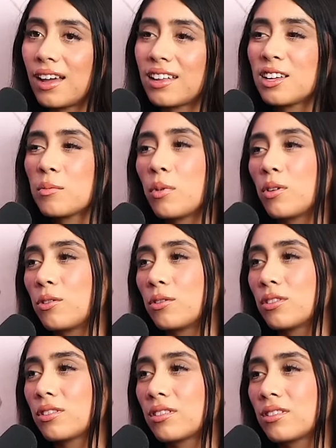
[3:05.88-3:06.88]
I like
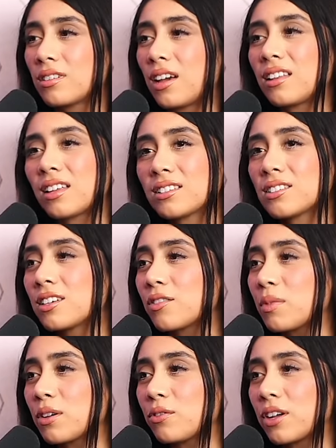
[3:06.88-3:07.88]
both. Like both. I like to give
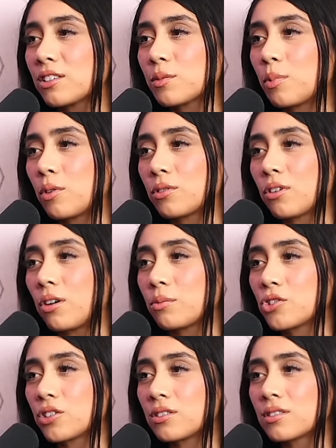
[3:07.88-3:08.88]
my fans both
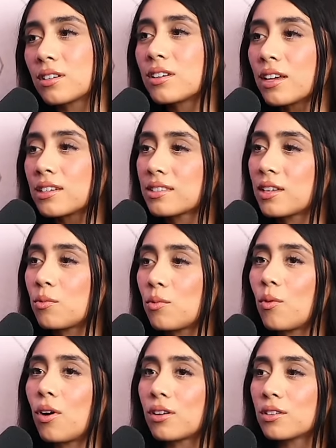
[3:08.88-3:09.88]
options mm -hmm. in case they
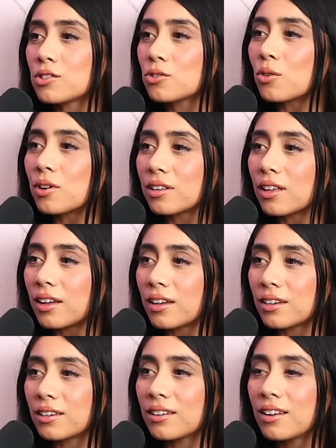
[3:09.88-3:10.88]
want a
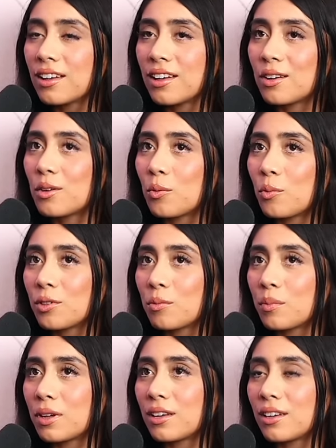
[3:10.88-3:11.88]
storyline mm -hmm with
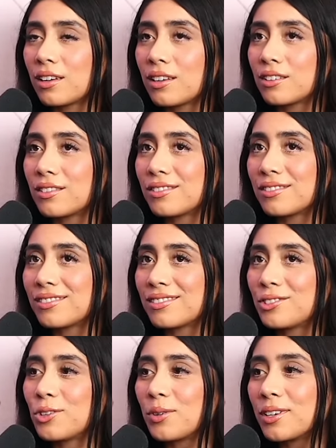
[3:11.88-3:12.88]
me
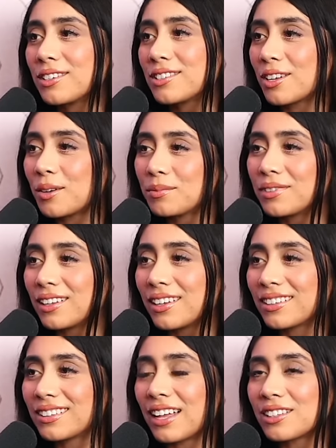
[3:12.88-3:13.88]
doing
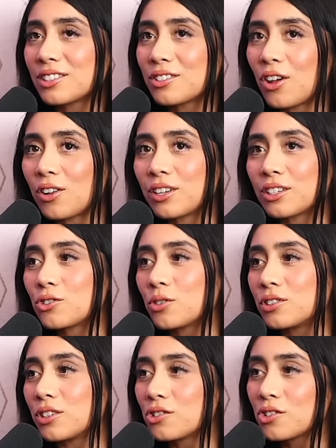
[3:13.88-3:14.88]
something that's not like
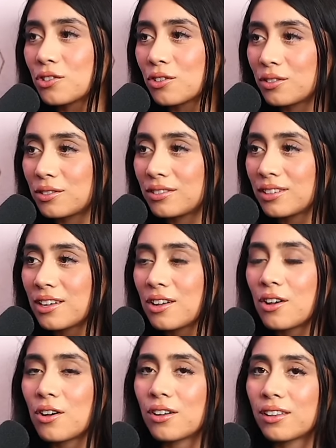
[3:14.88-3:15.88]
traditional, mm
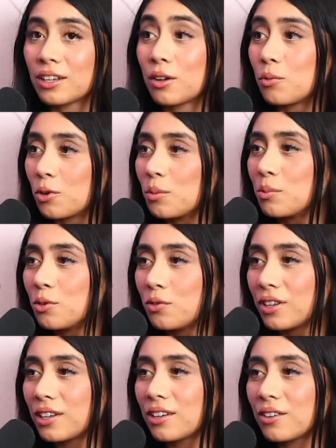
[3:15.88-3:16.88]
-hmm. like a real
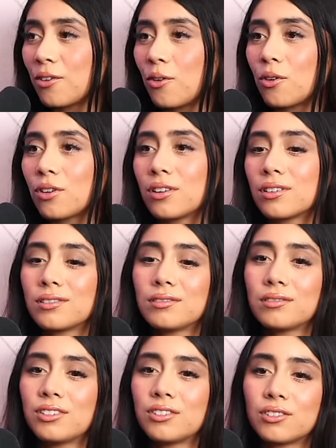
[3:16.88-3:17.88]
movie, or,
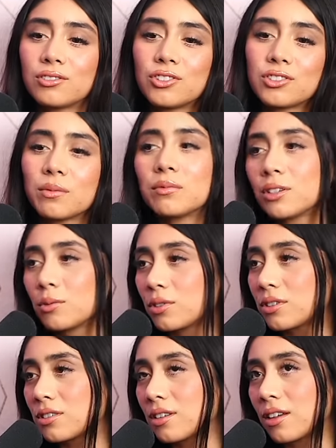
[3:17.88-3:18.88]
you know, just something where
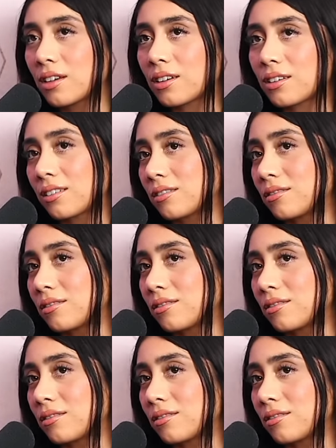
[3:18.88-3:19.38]
it's like,